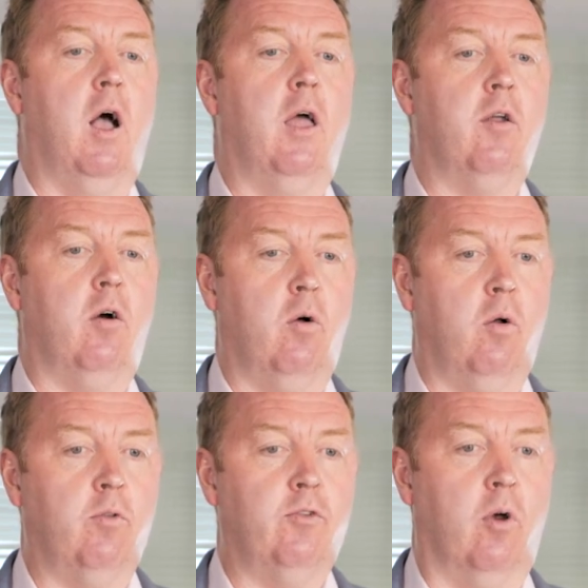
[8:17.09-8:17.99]
And
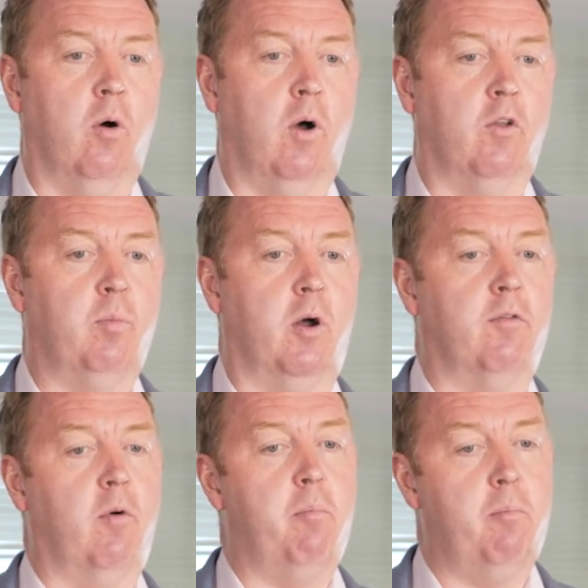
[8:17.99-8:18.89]
also, as part
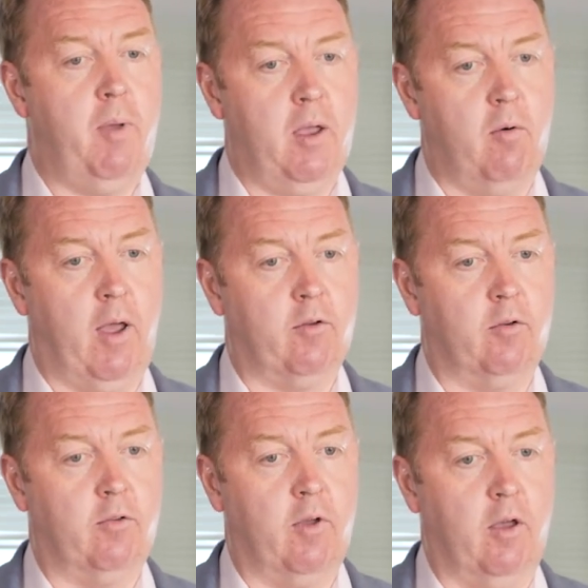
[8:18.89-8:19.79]
of a bigger
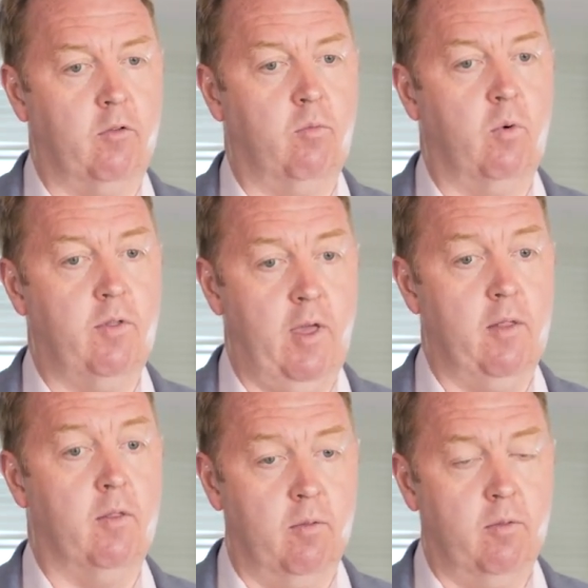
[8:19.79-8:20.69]
exercise
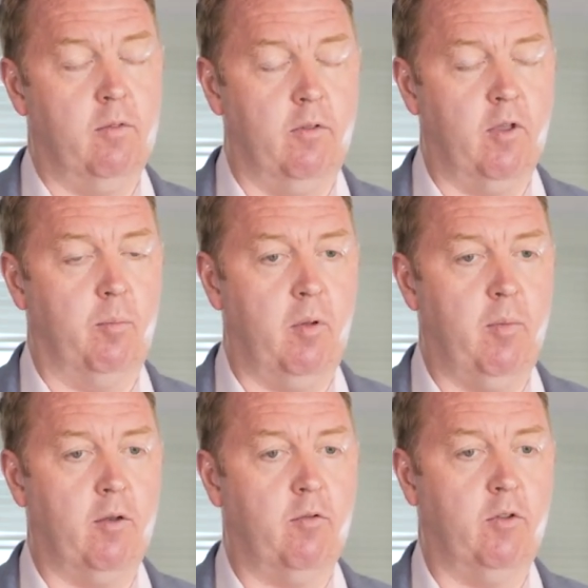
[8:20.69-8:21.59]
within the
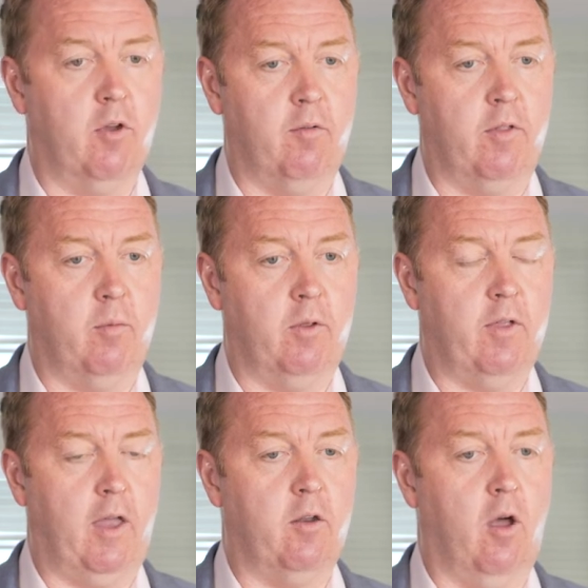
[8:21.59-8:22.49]
supplementary survey that we
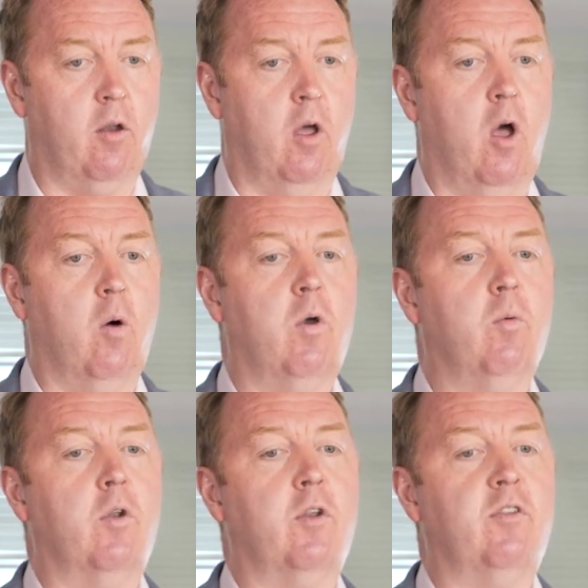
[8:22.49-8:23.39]
sent out, we
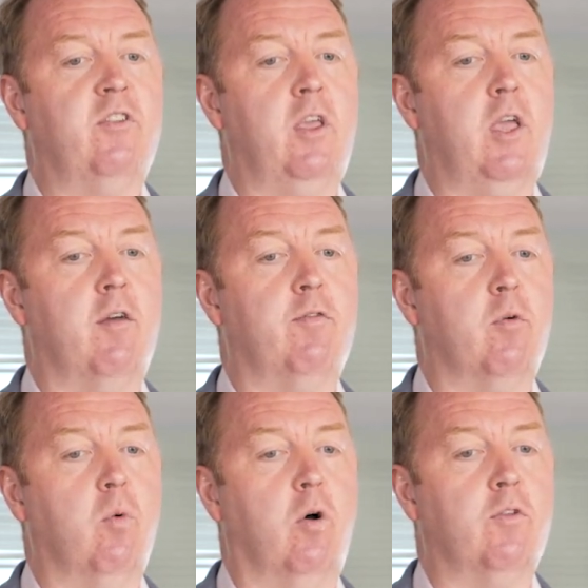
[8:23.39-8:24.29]
wanted to see if
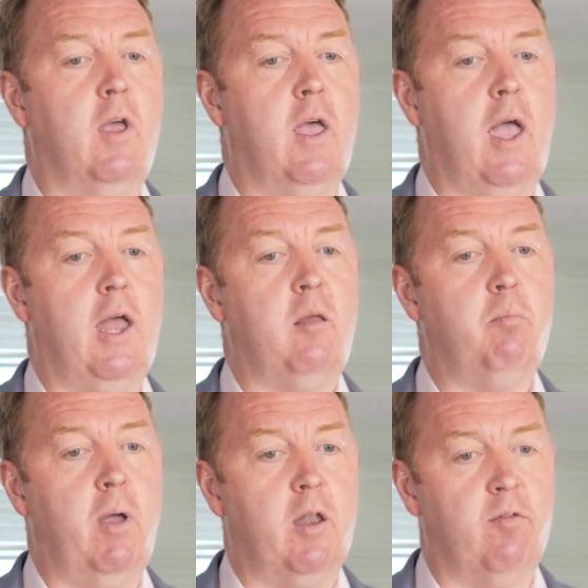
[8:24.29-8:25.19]
there was any
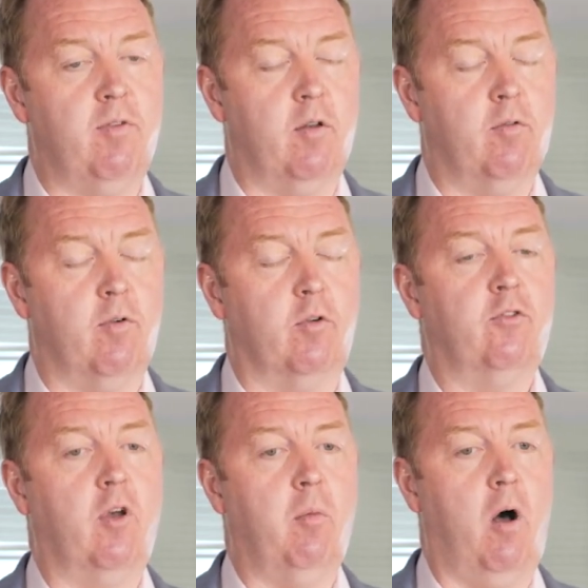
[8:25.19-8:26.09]
benefit for
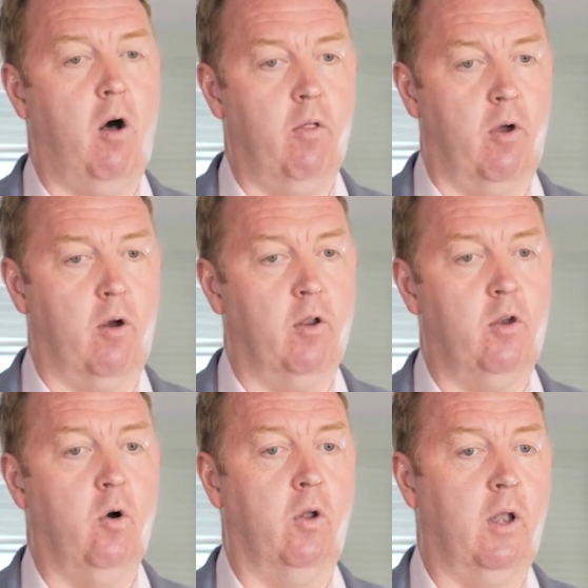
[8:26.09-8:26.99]
some other
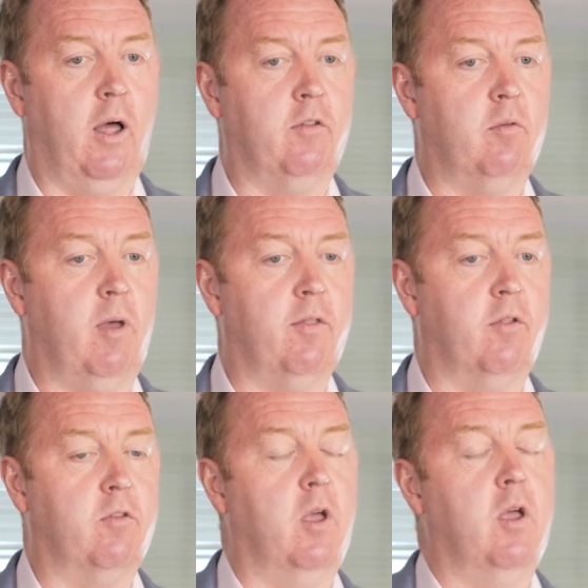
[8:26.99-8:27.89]
non-ELISA methods.